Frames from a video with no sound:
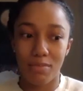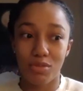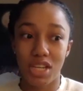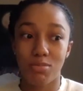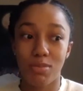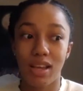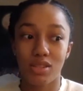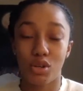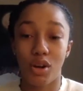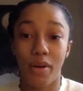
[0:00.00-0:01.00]
just
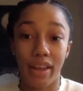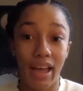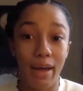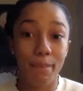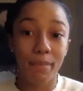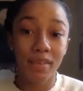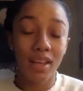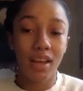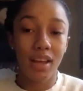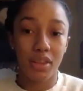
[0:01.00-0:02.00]
because growing up
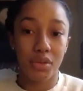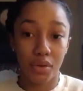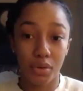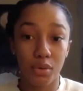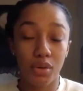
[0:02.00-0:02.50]
through